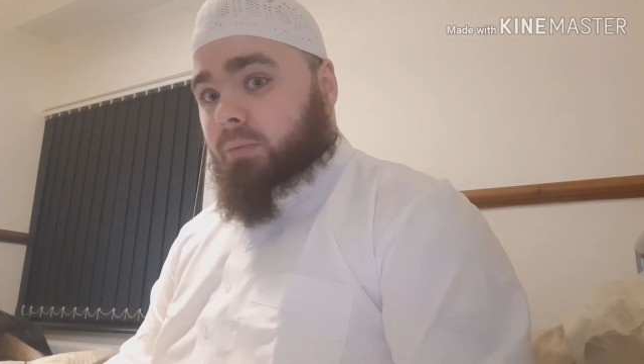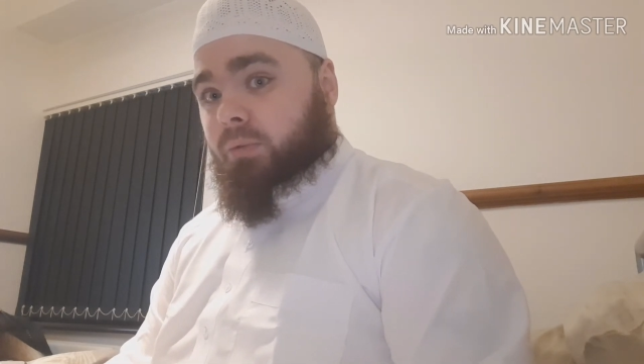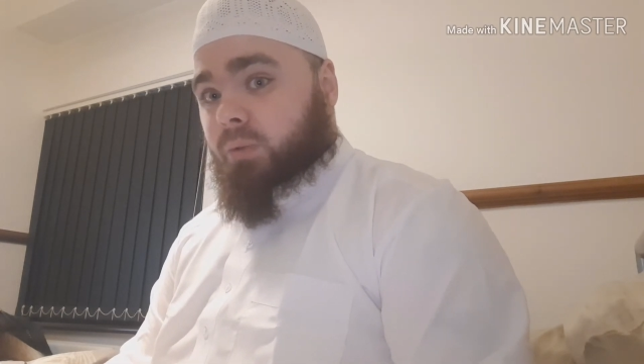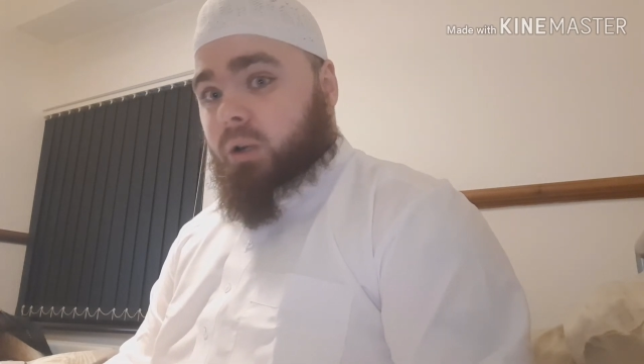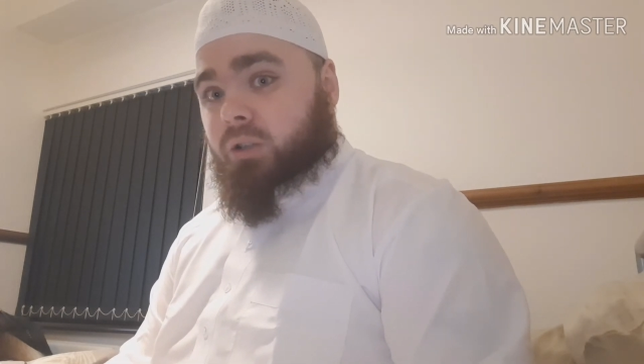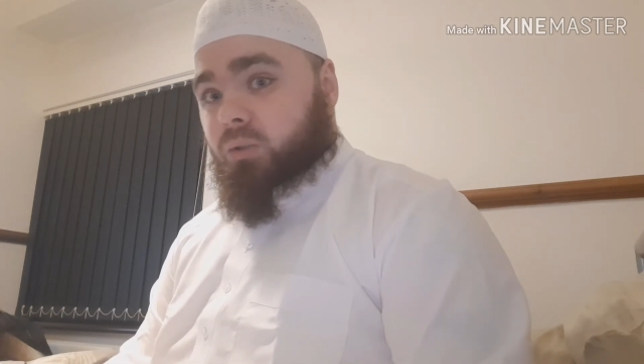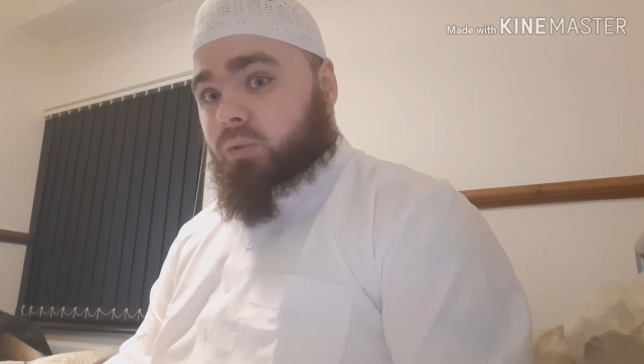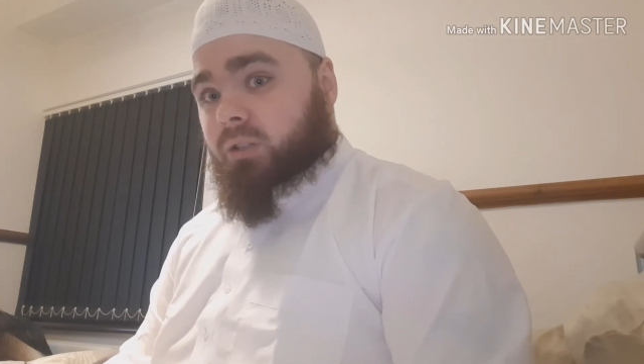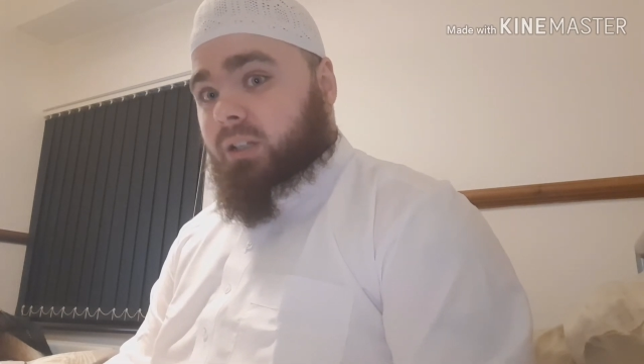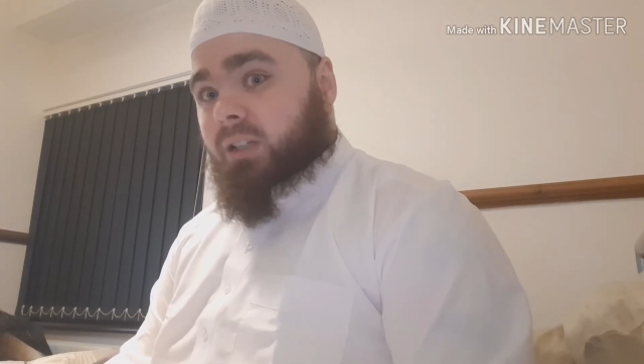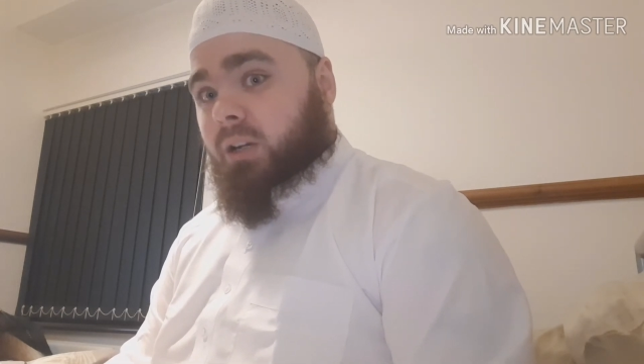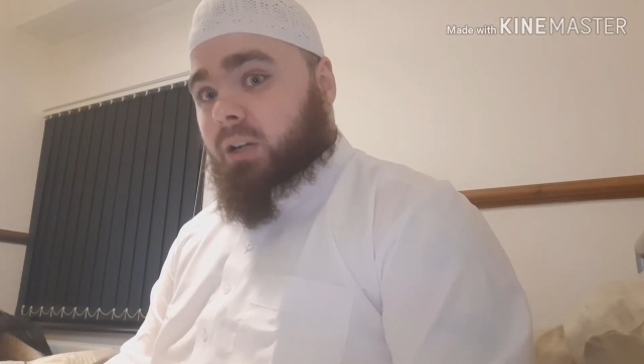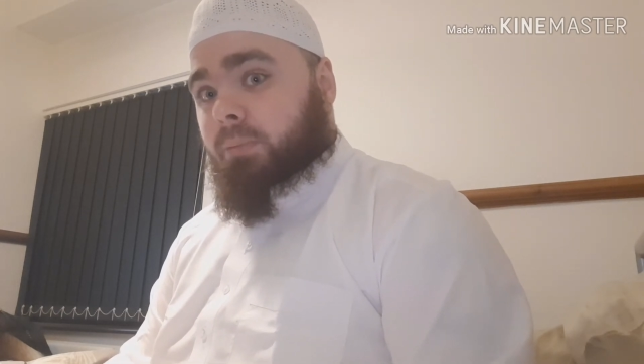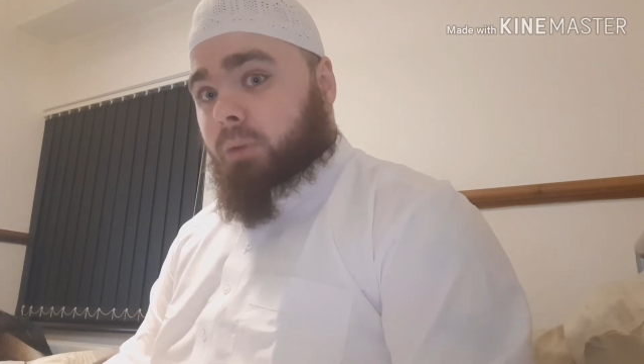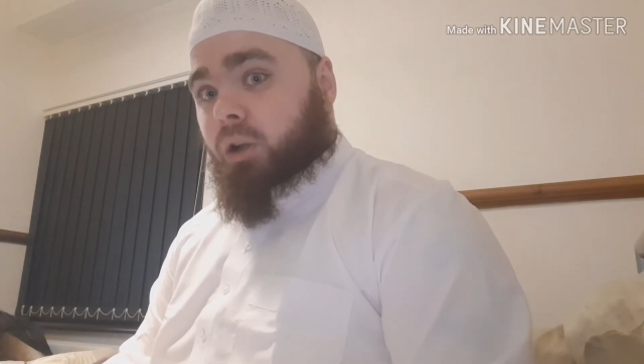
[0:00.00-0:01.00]
the words that were sent
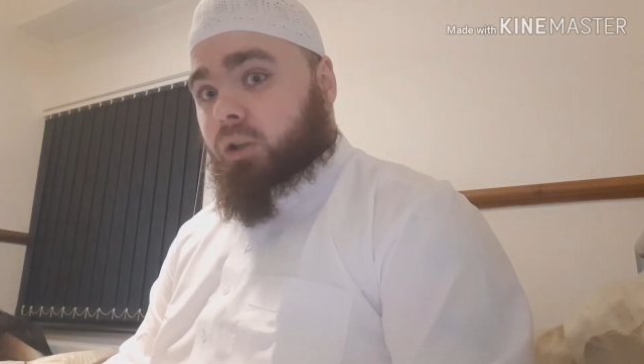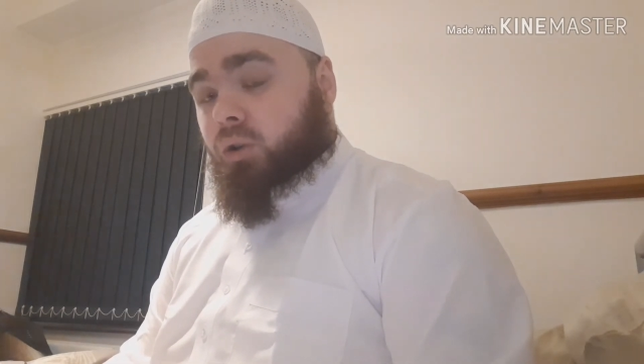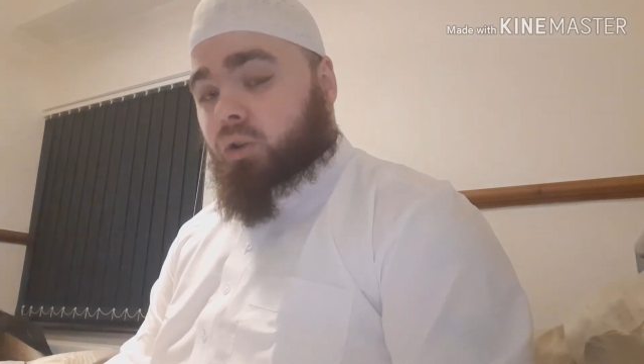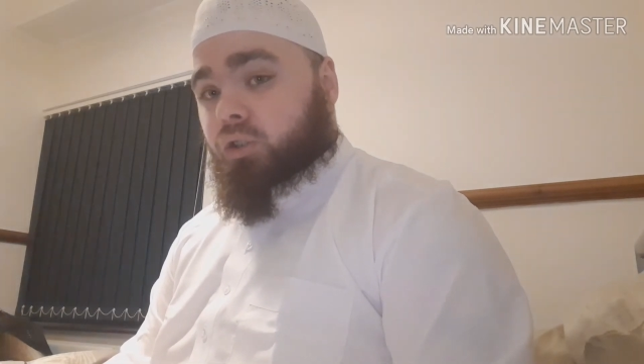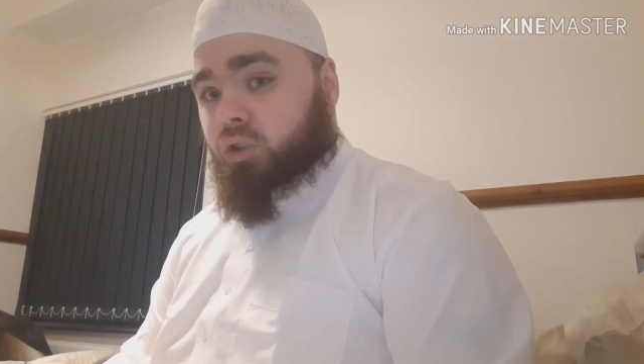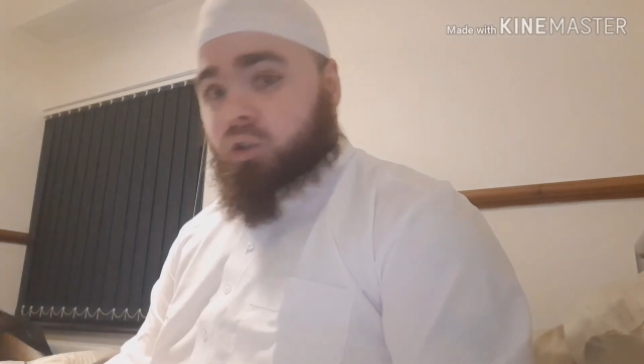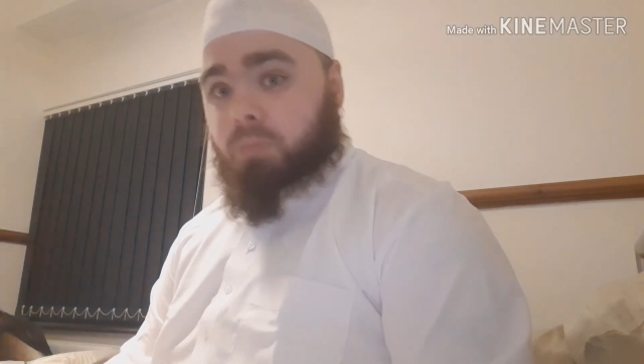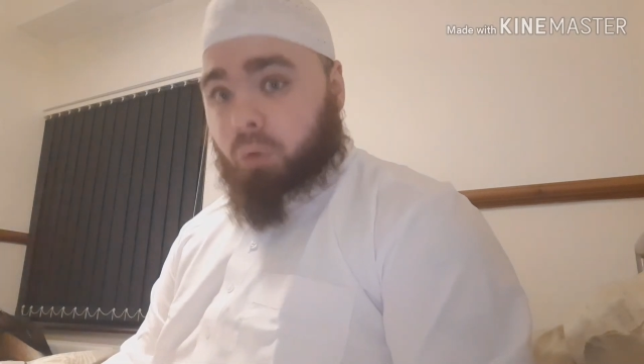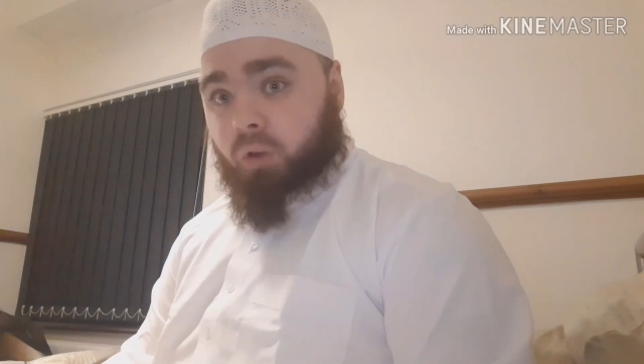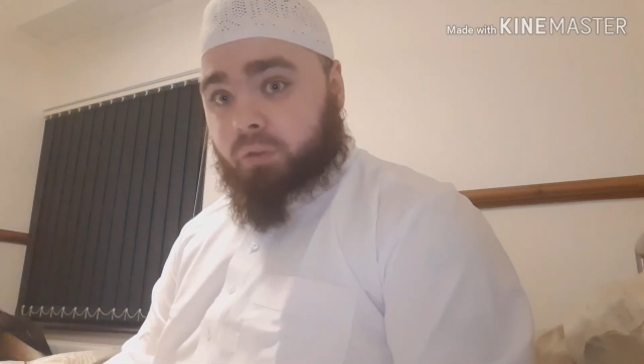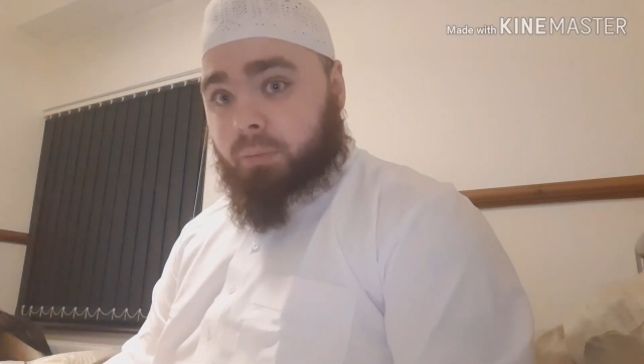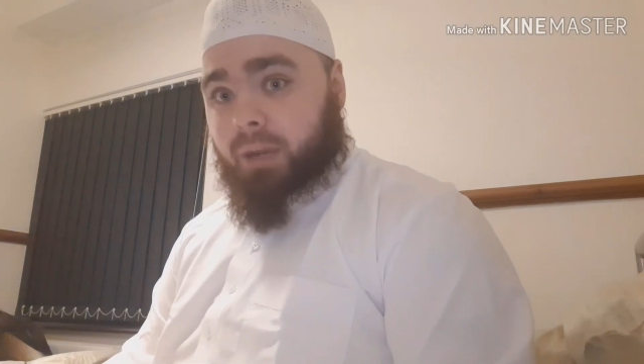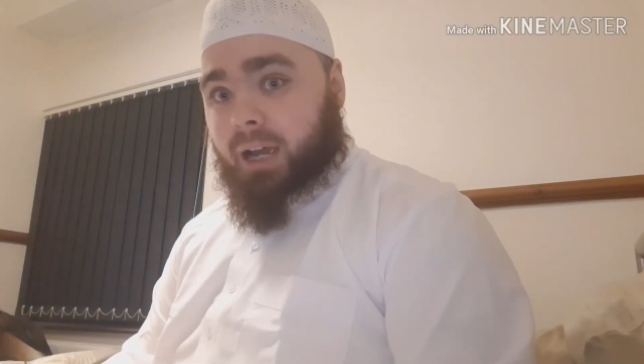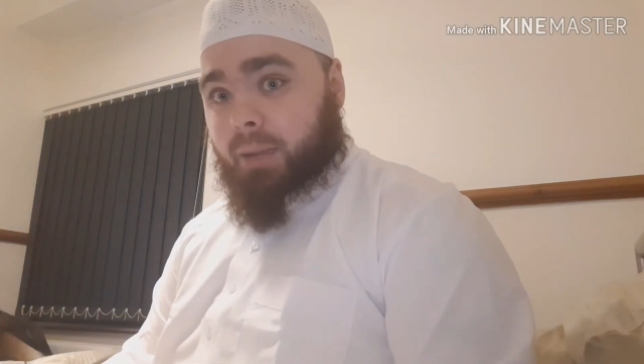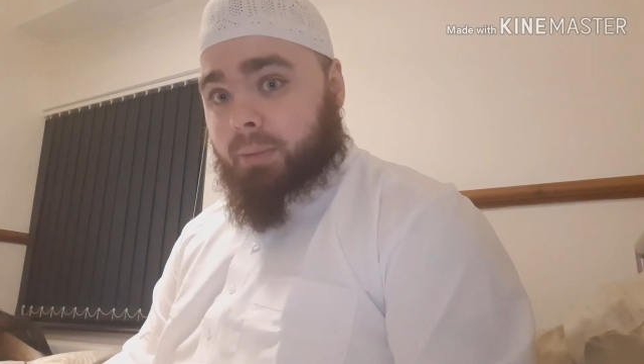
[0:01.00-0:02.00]
down by God to the
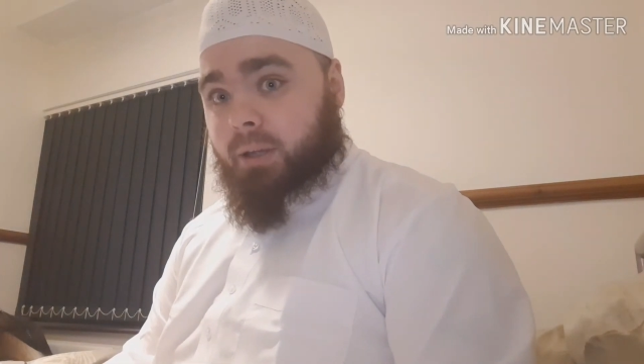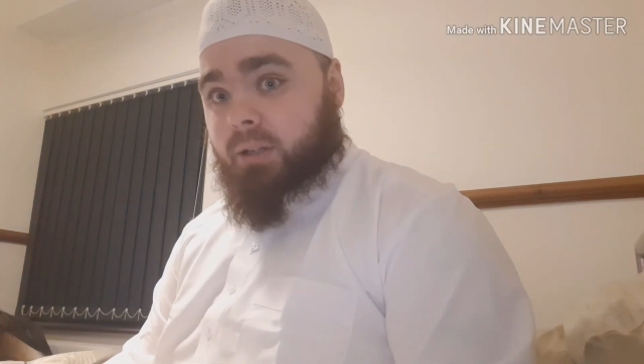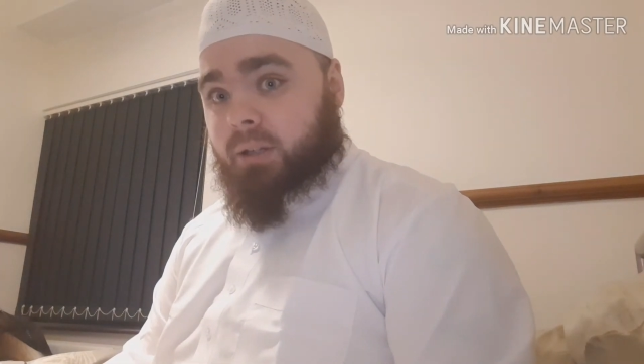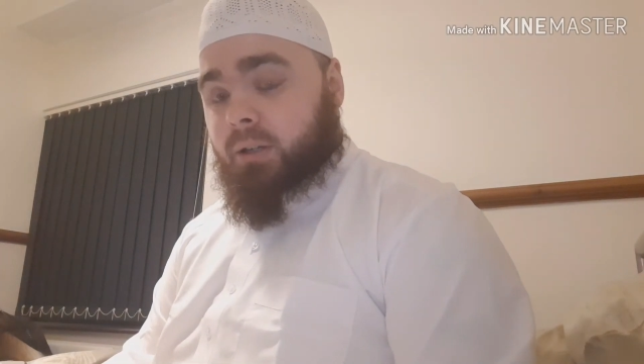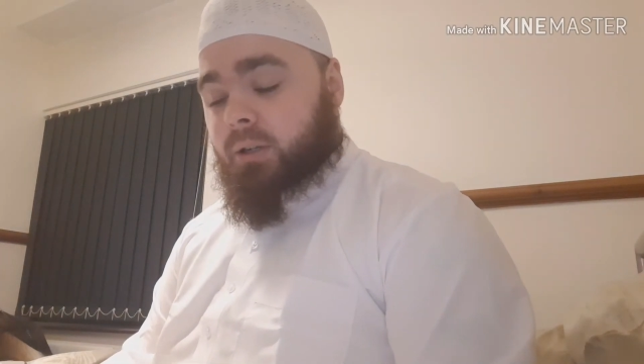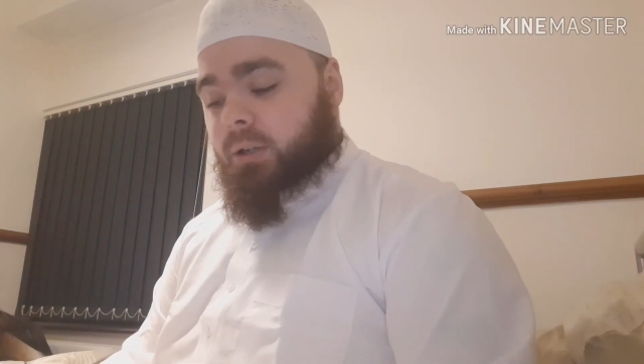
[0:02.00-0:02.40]
Prophet Muhammad,